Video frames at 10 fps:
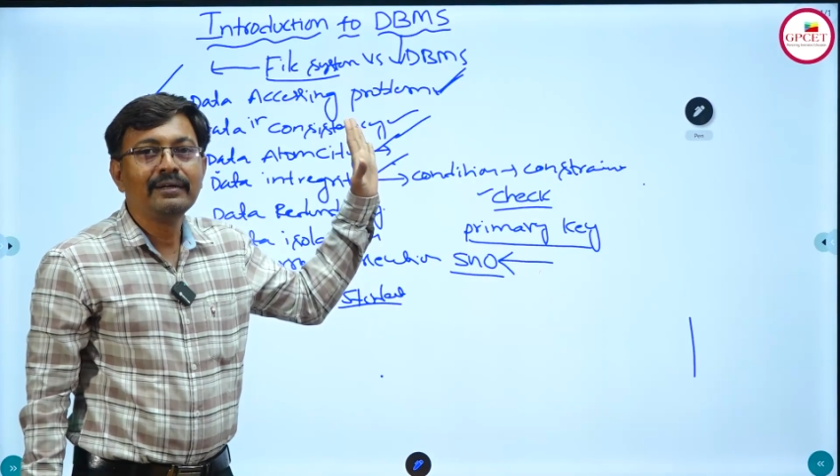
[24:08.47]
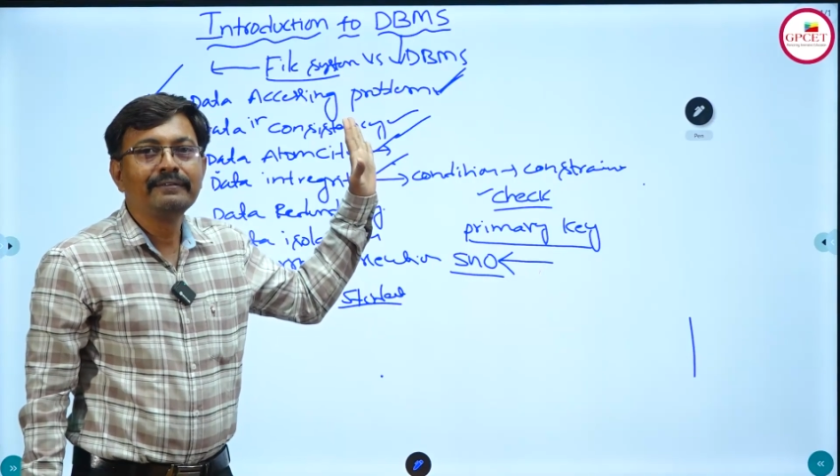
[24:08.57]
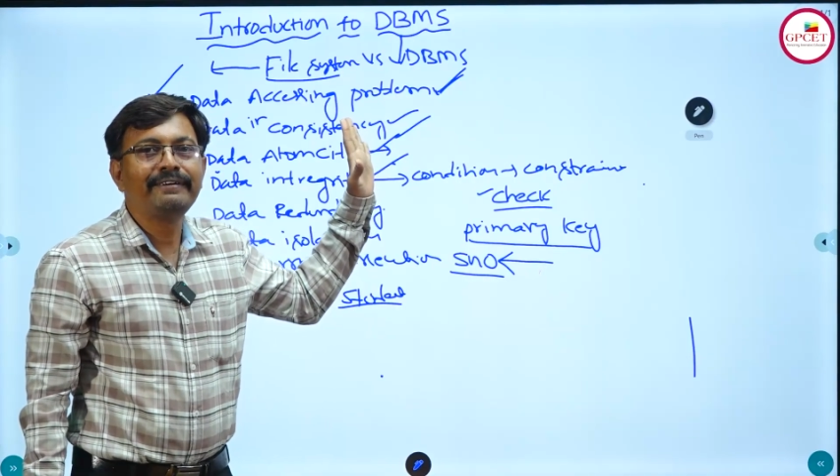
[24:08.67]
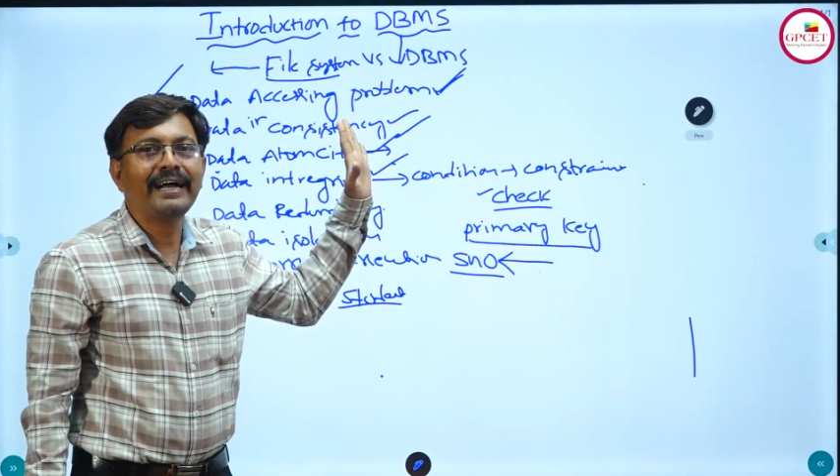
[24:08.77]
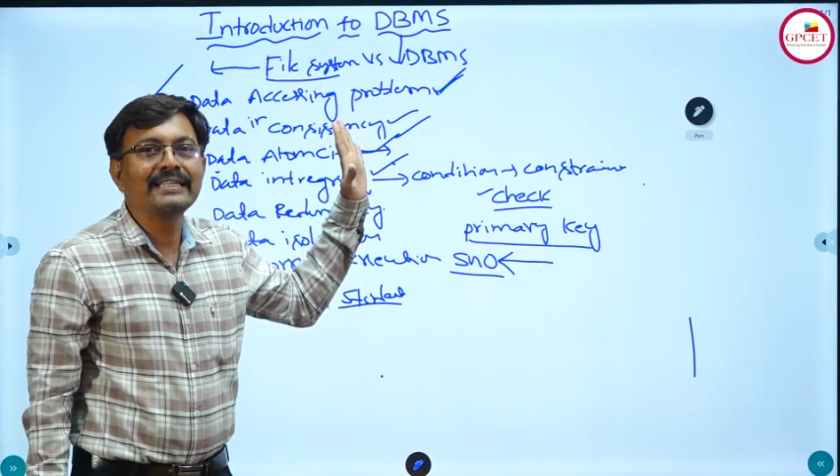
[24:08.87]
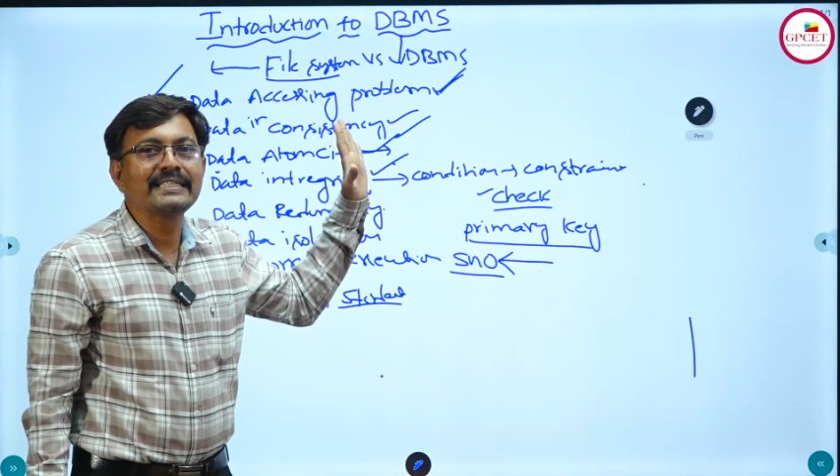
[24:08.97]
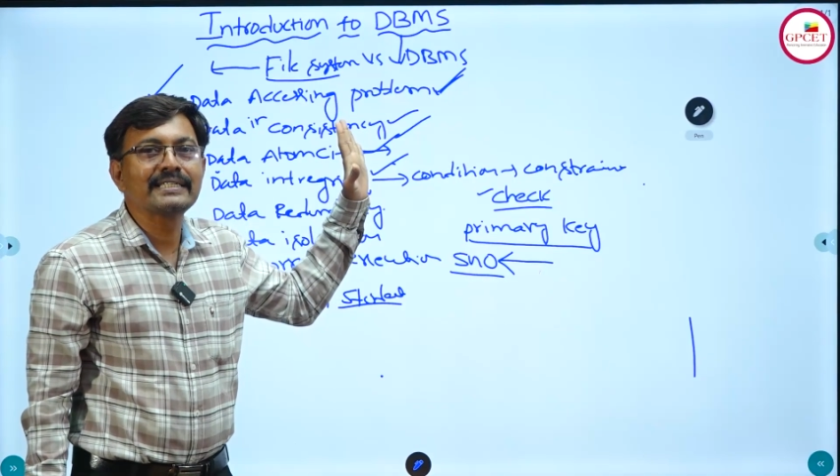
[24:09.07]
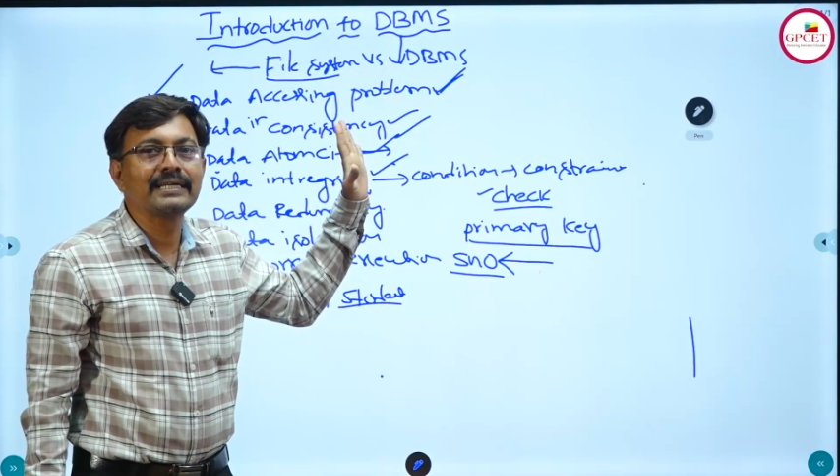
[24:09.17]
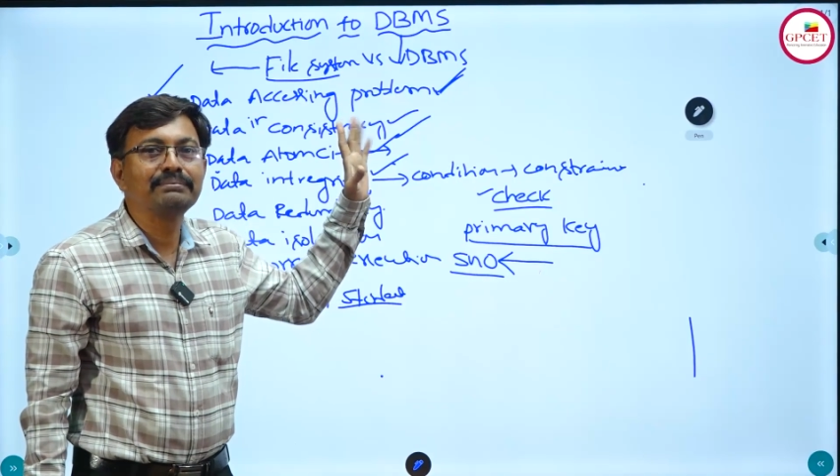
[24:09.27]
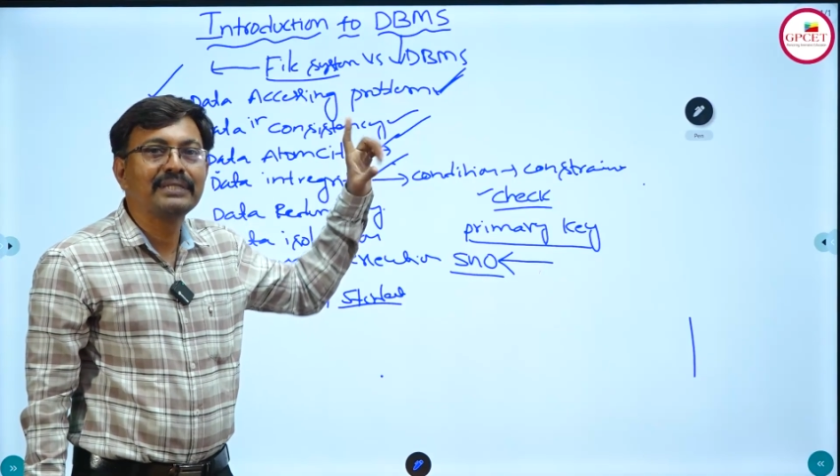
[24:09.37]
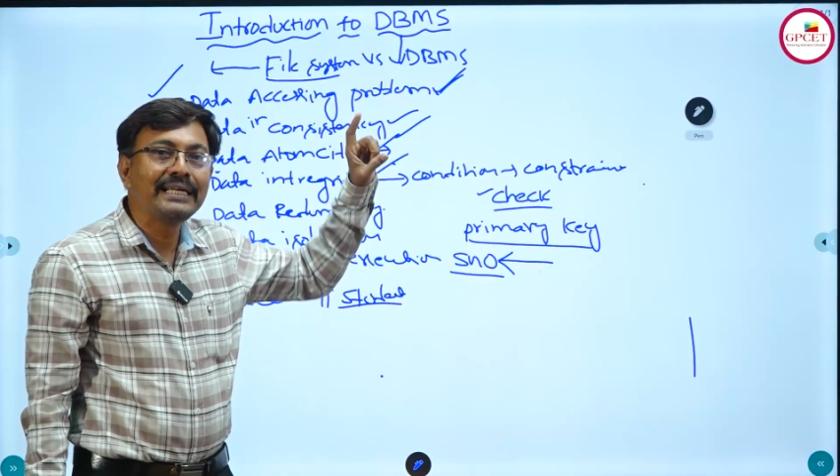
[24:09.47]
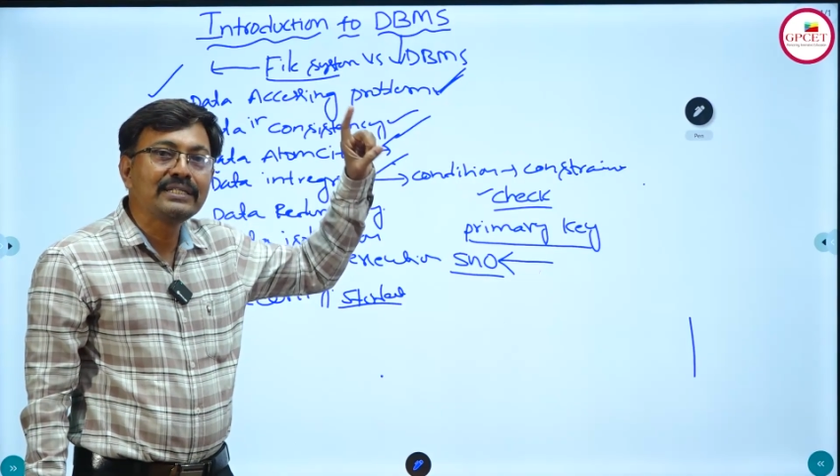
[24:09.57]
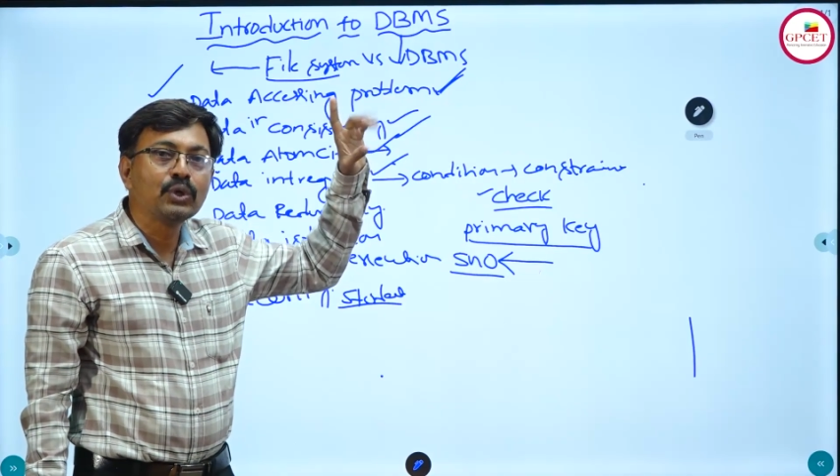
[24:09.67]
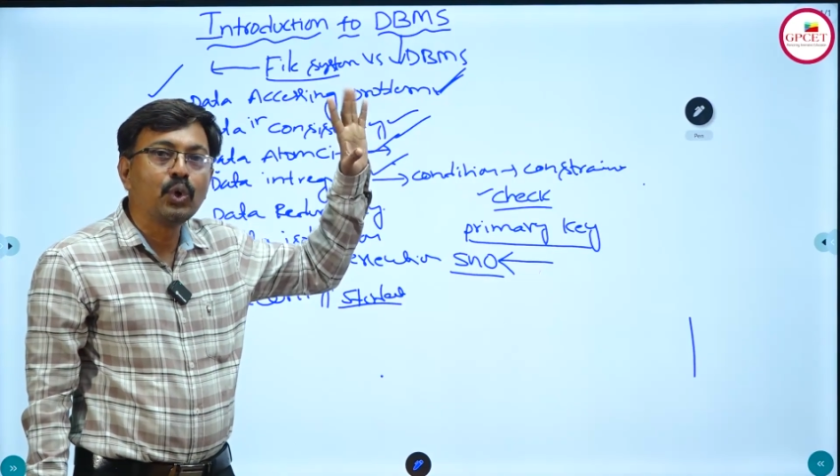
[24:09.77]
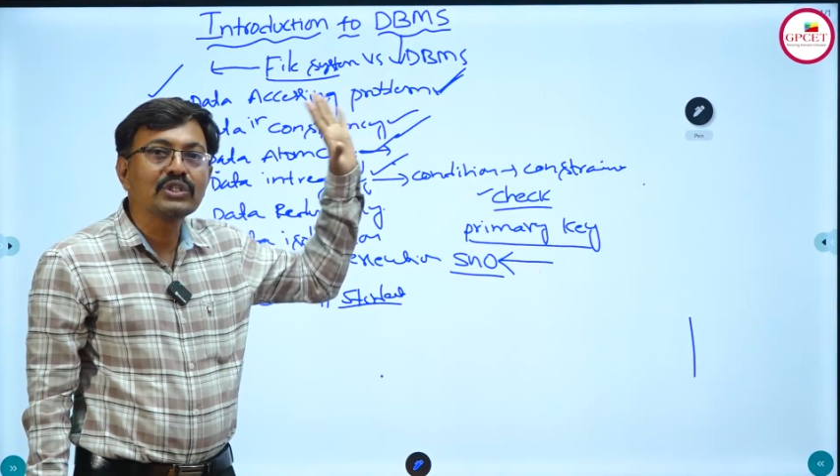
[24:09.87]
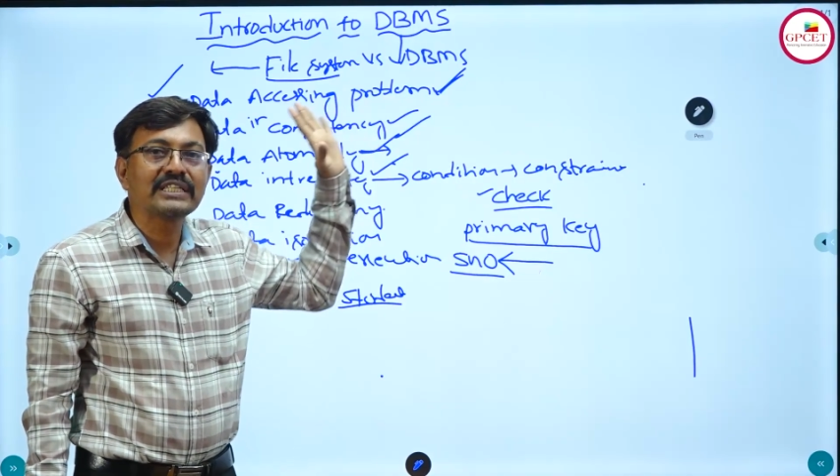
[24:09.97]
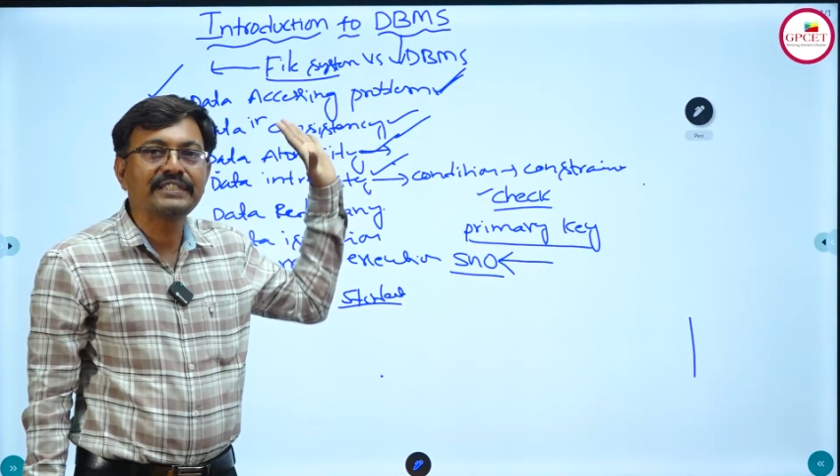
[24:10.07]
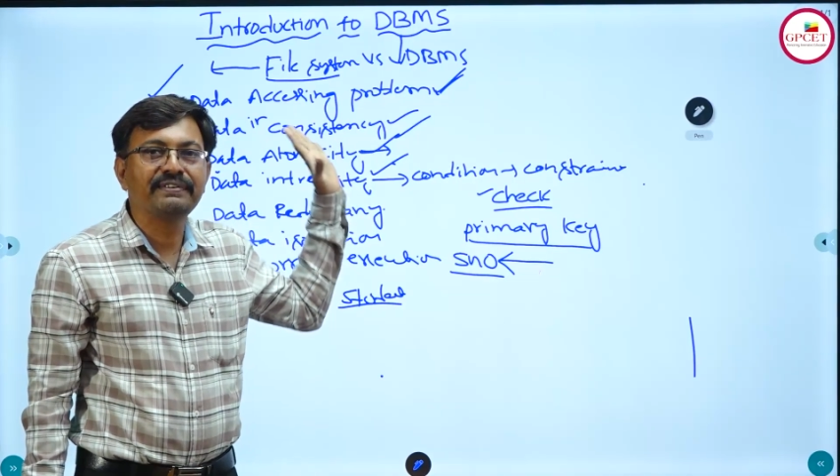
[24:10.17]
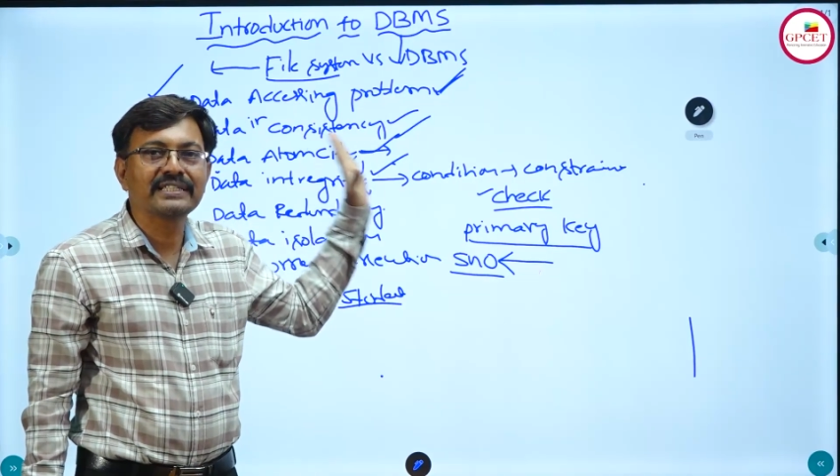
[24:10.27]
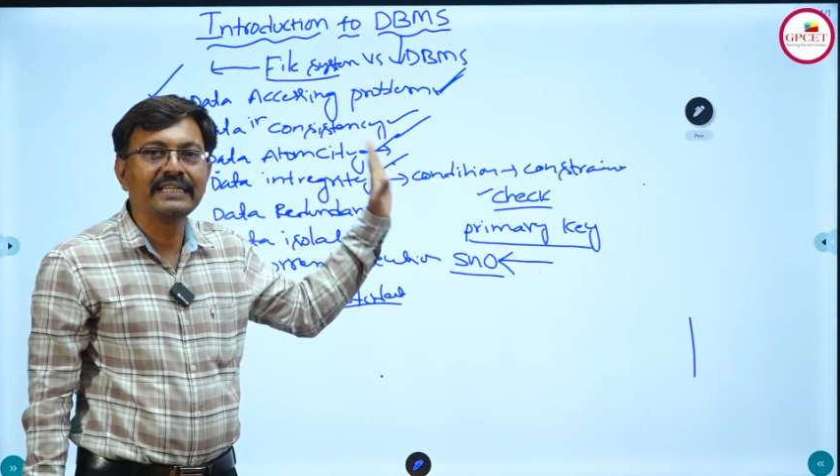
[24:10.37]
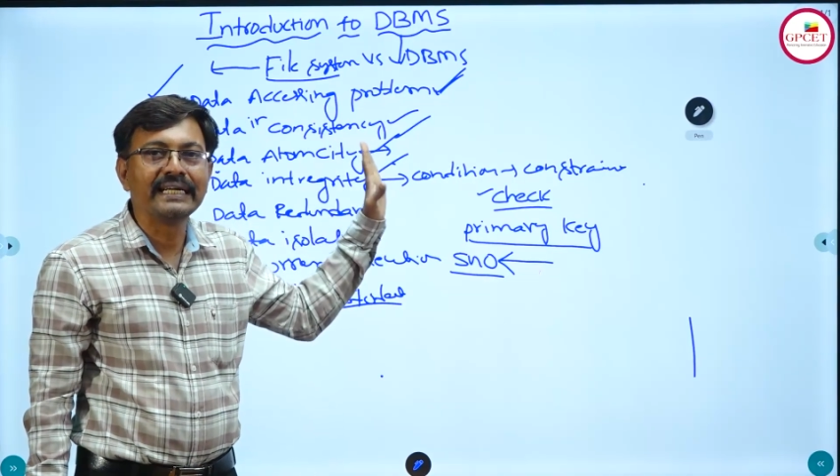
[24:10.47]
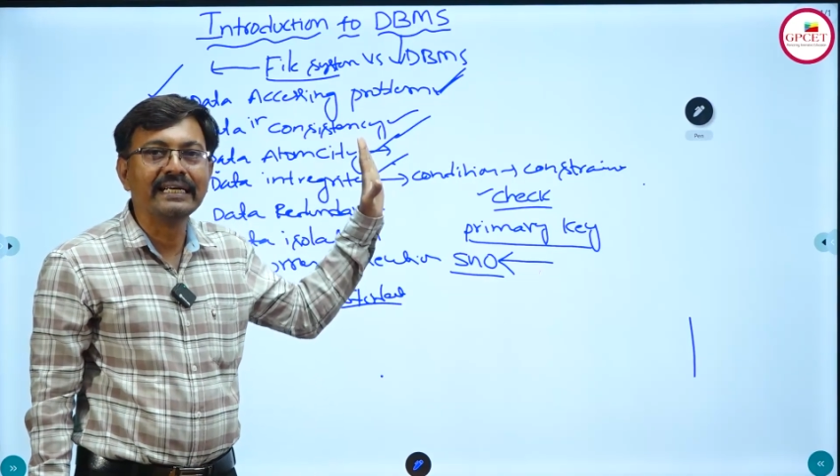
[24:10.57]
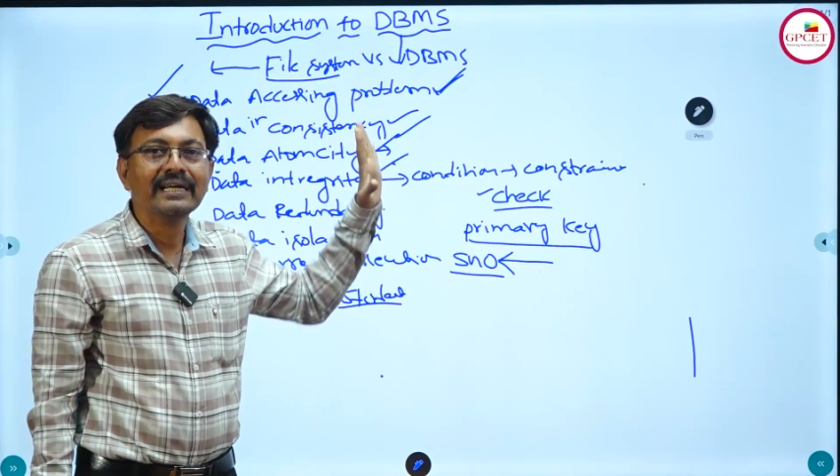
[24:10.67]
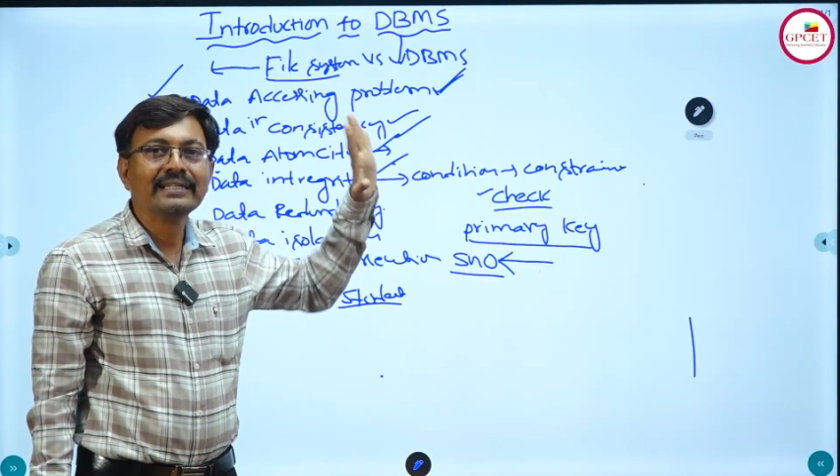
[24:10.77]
file system there is no such facility.